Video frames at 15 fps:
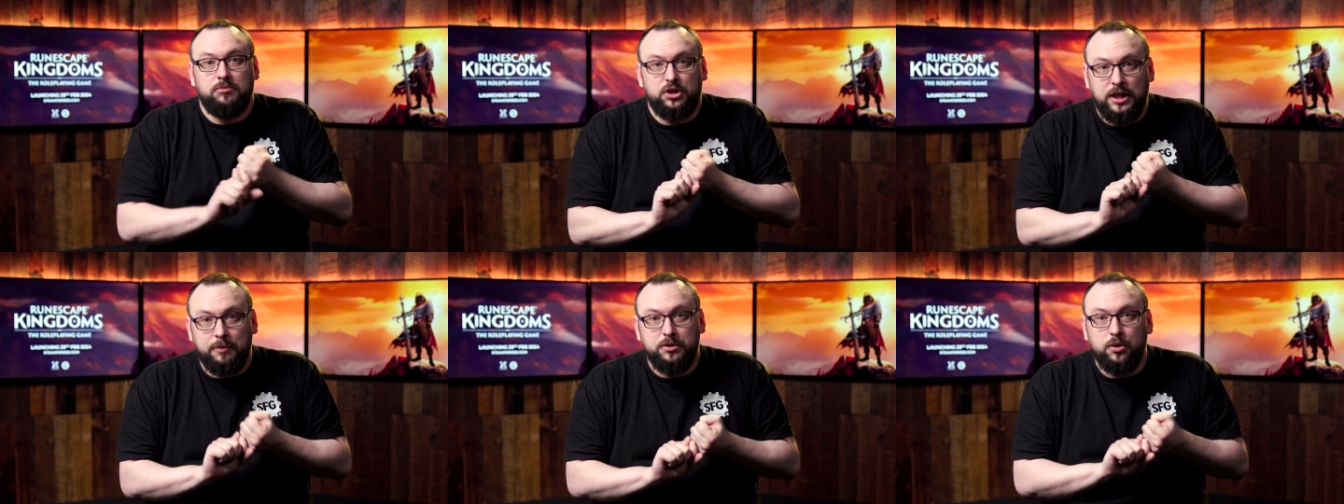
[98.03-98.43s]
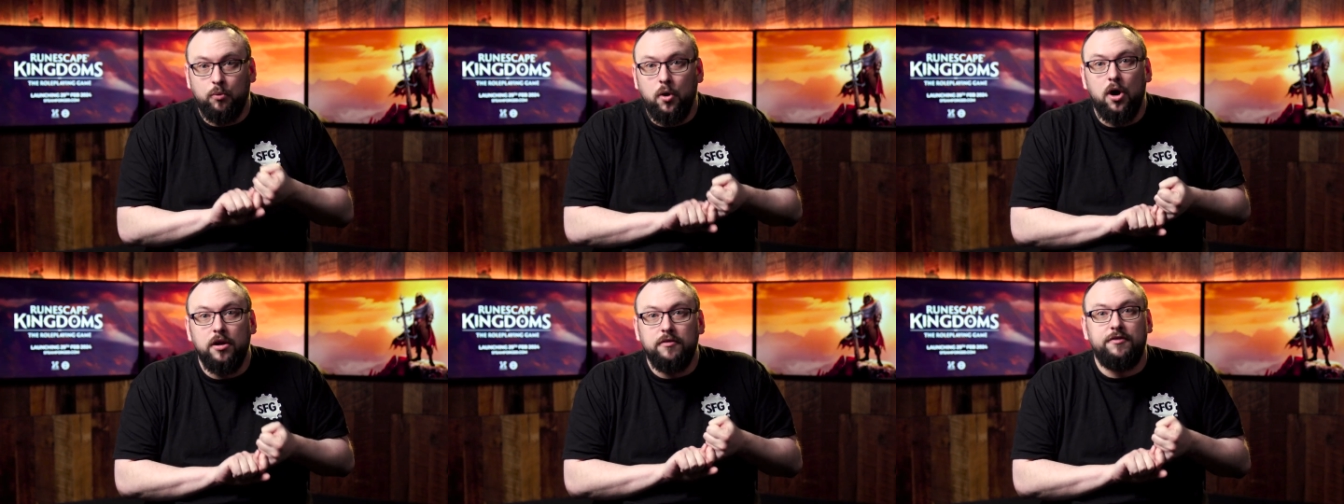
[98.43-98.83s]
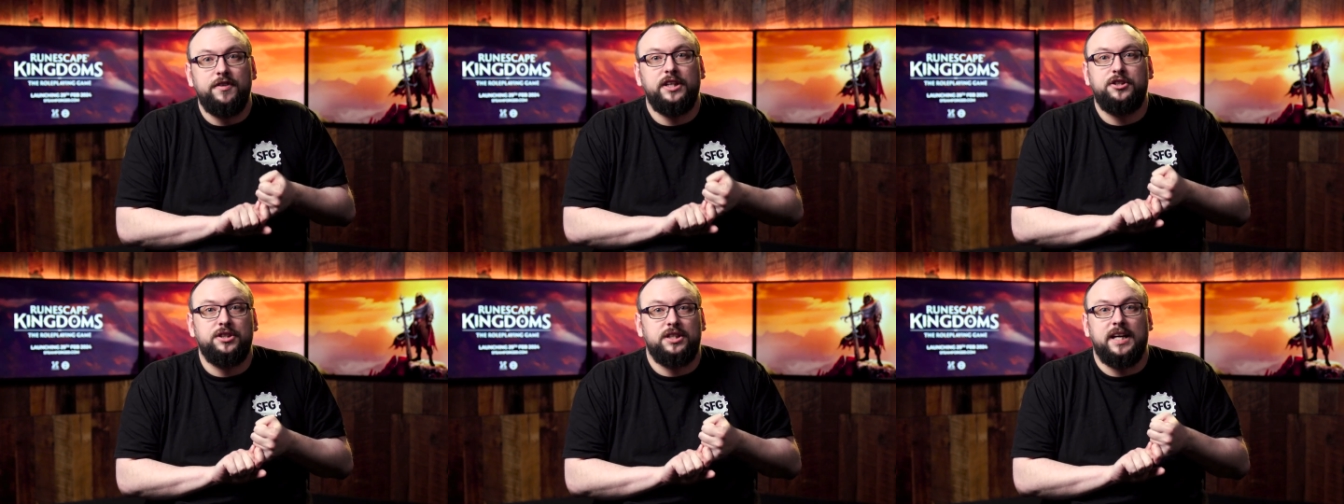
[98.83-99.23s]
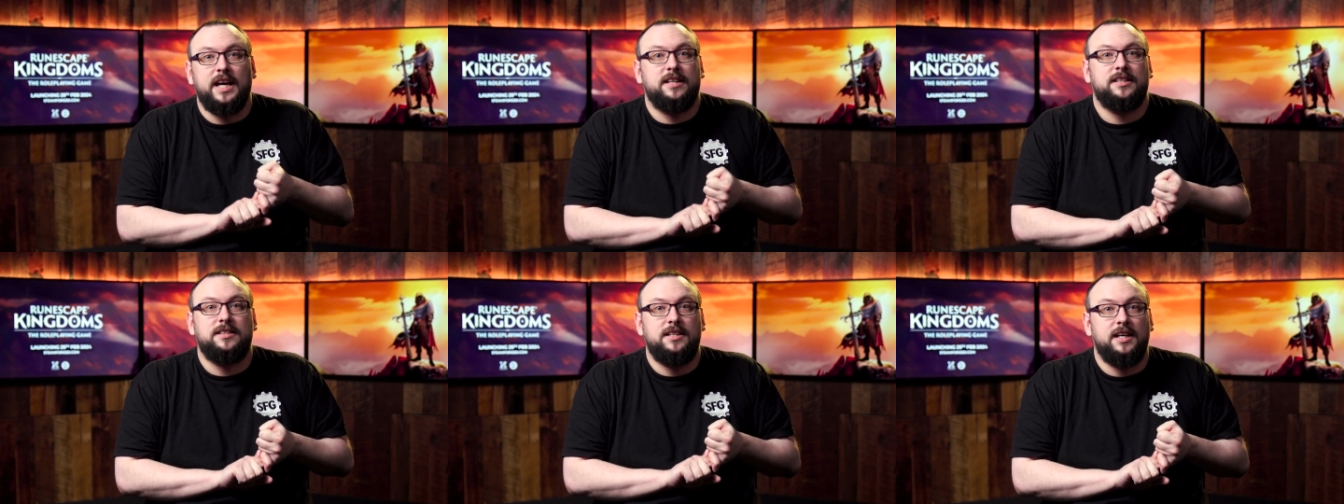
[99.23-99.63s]
Chapter 1 features a
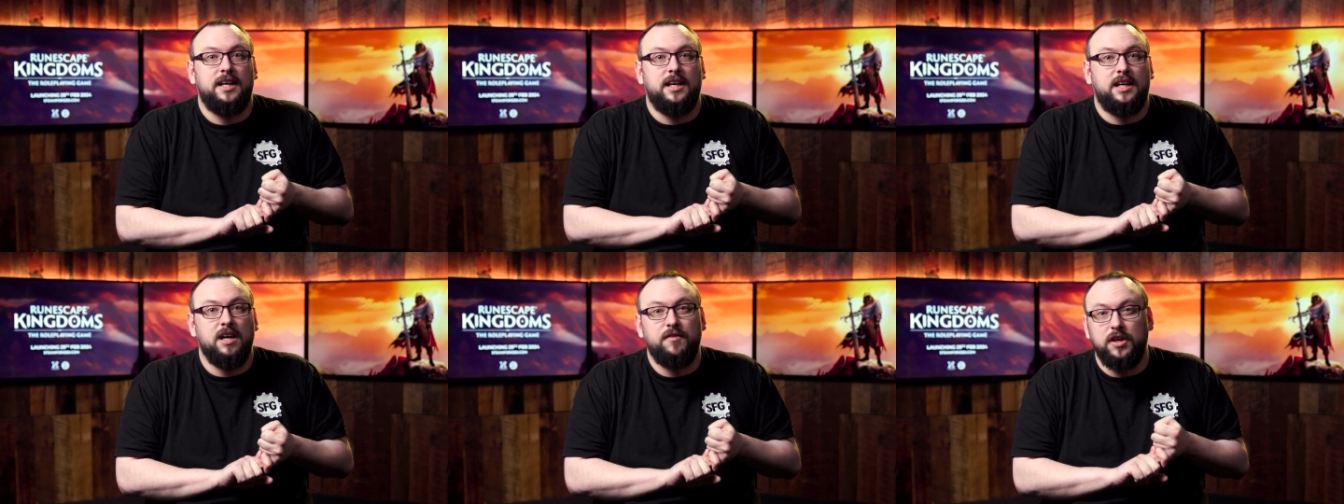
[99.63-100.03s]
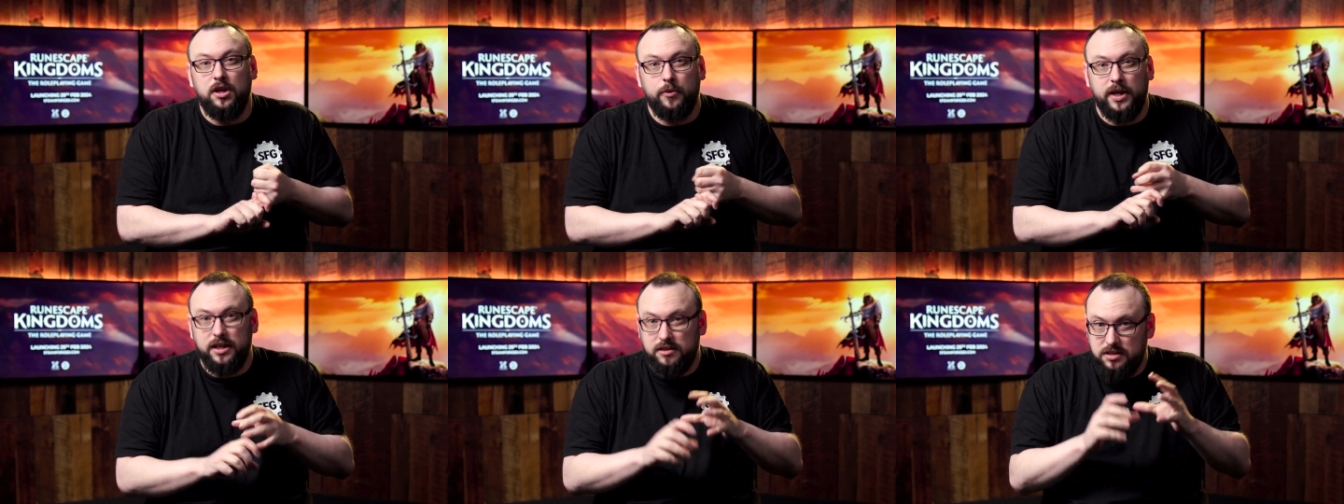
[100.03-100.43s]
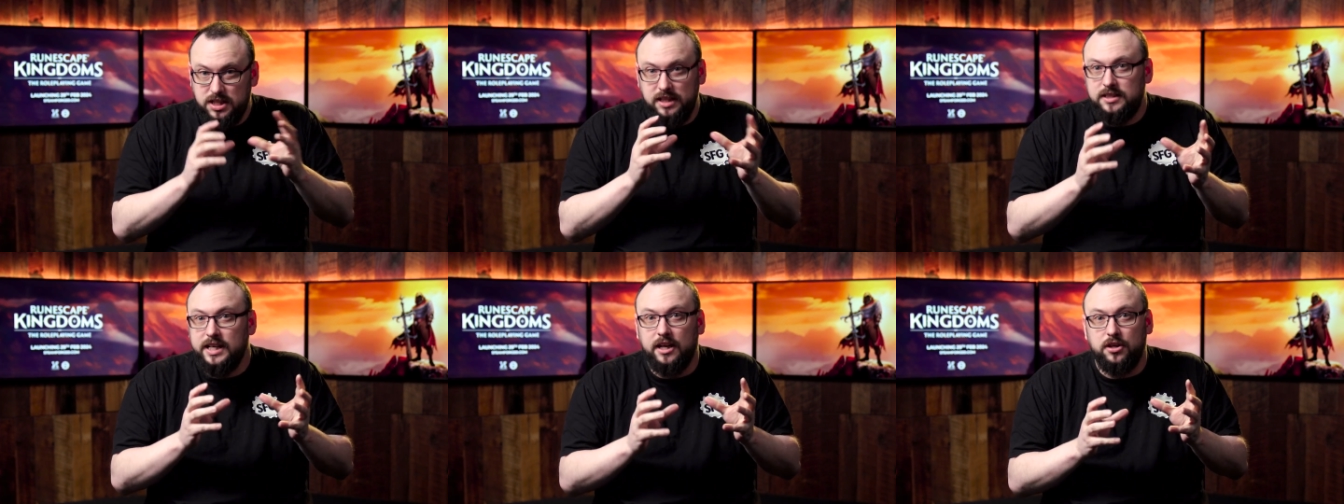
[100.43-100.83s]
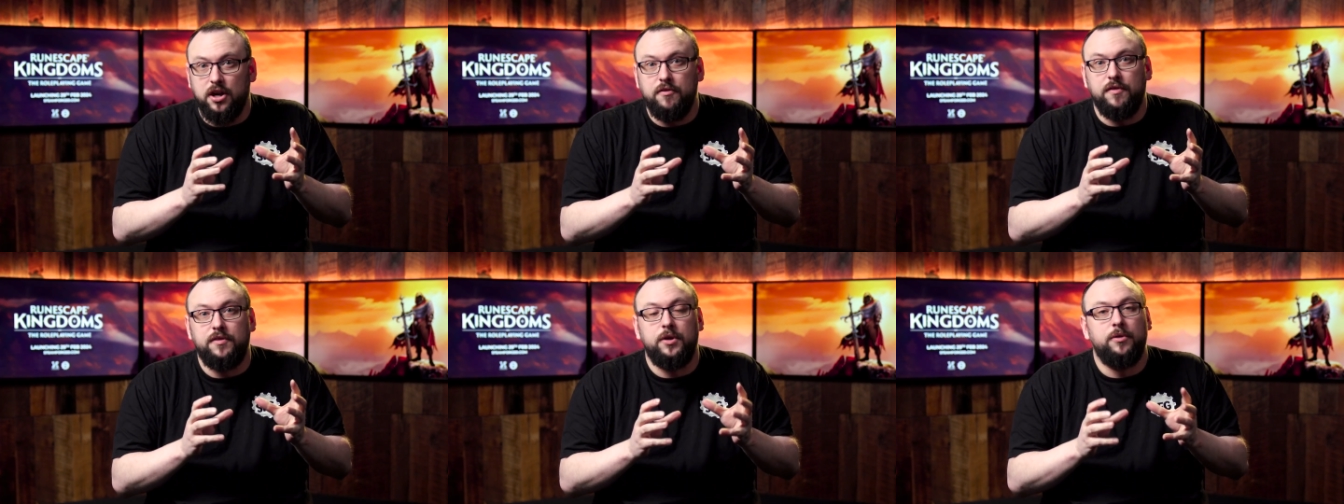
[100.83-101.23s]
gazetteer, giving you a detailed
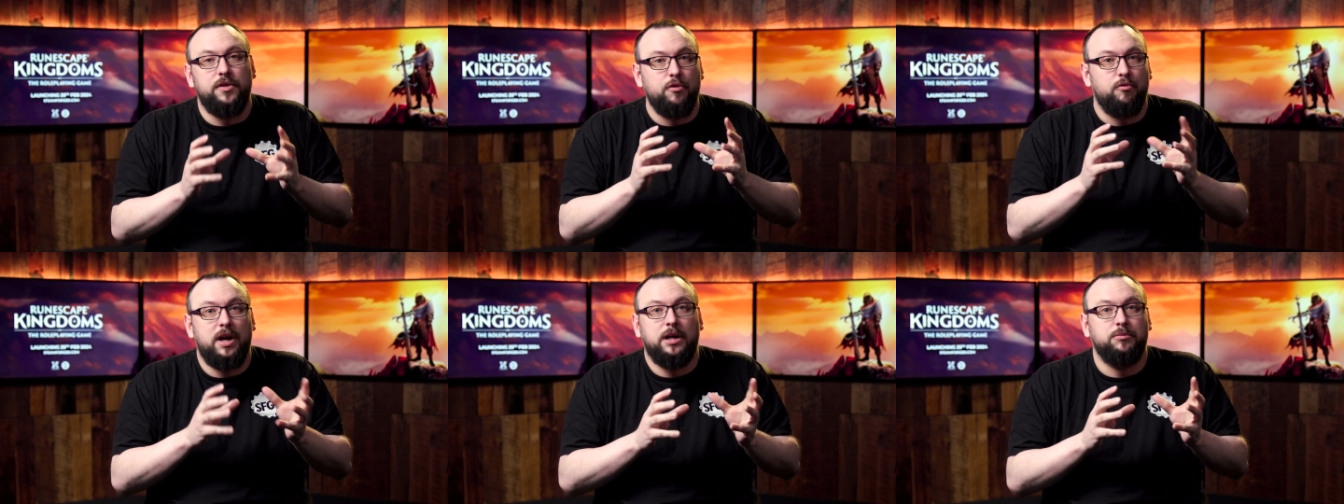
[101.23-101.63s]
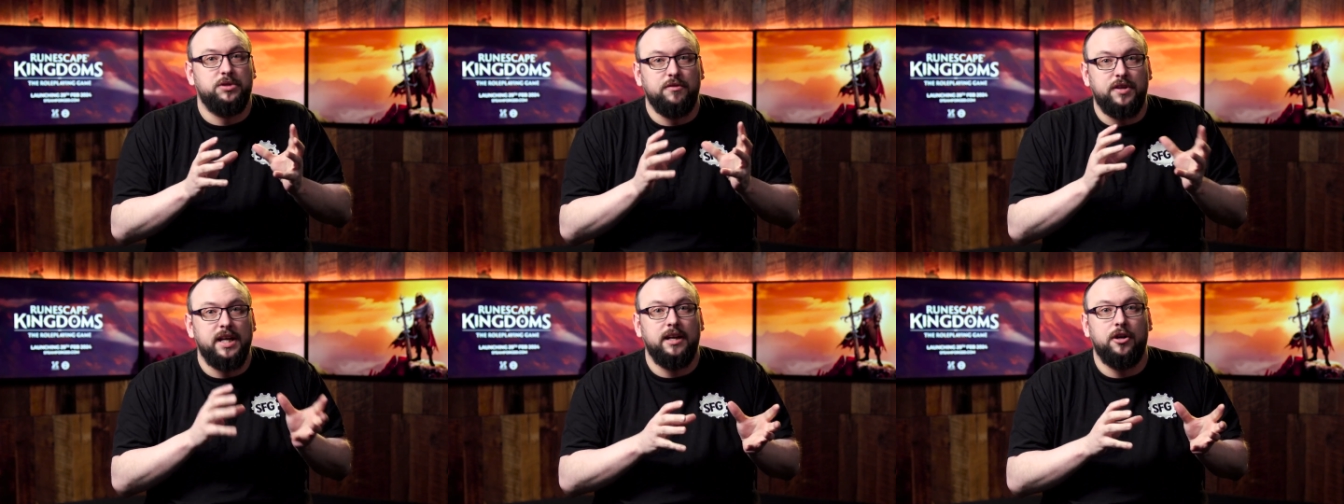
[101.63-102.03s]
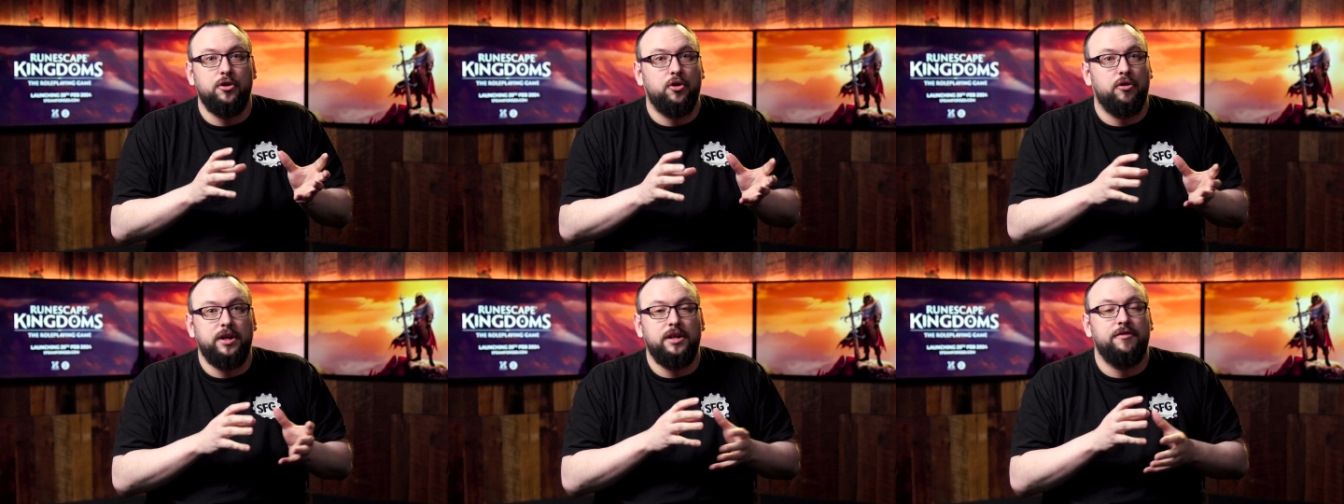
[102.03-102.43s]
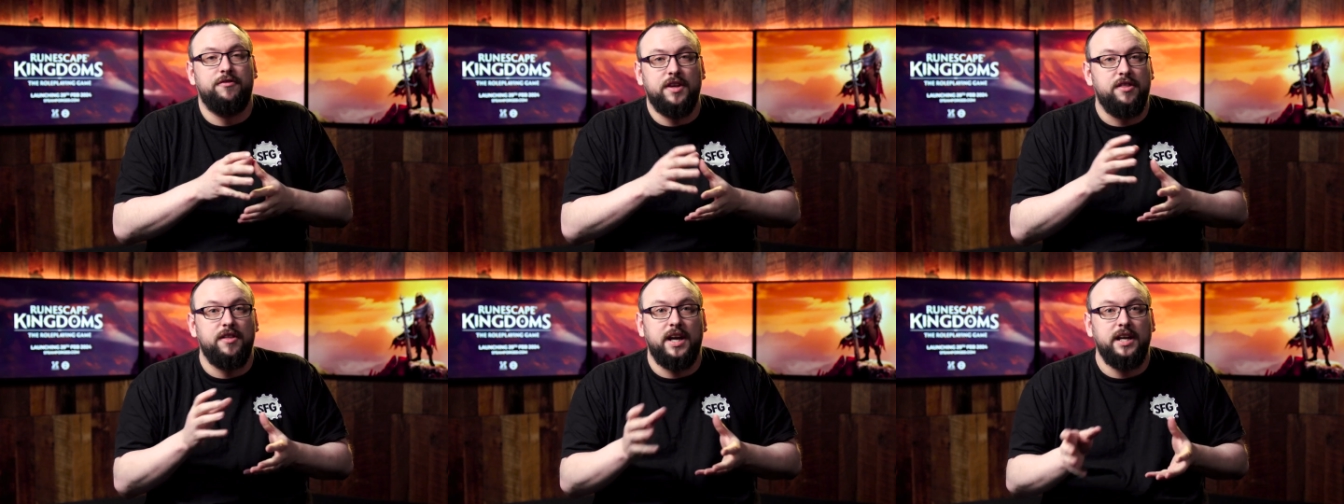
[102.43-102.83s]
overview of the realms of Gielinor in the
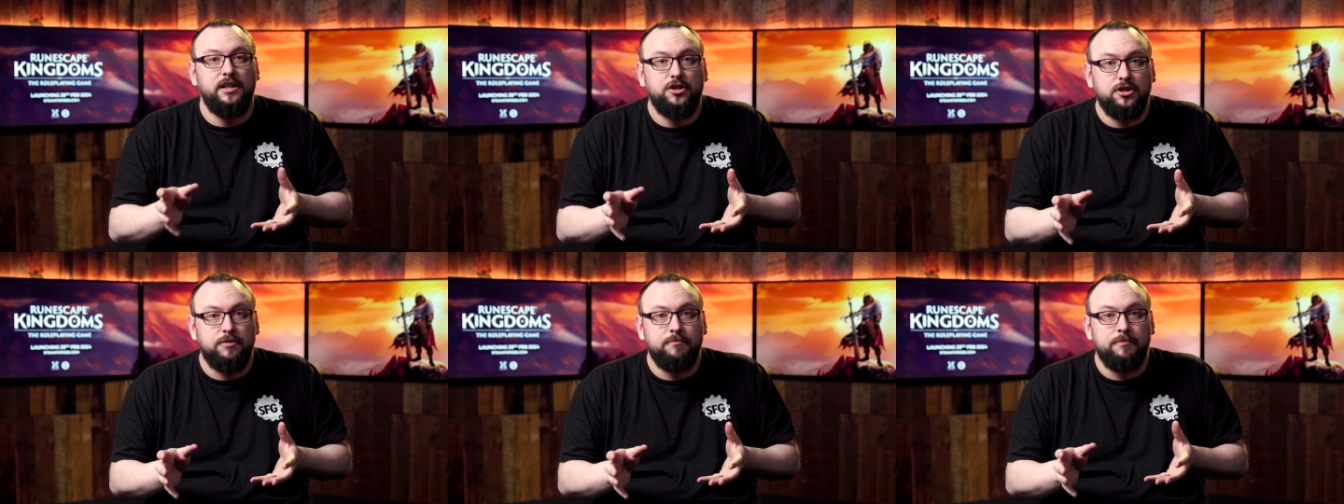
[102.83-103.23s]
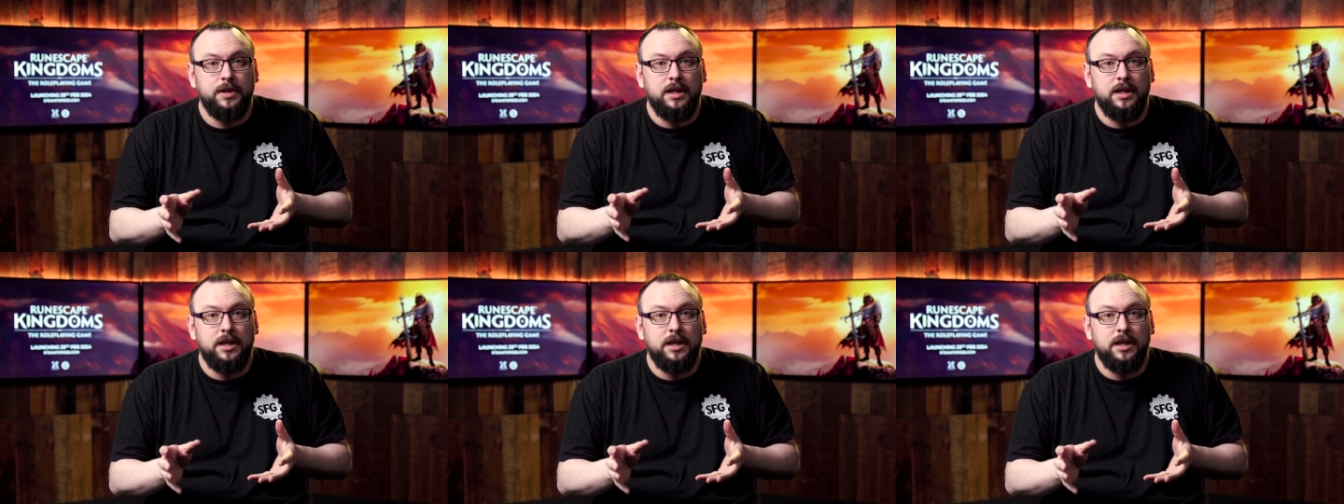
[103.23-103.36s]
5th Age.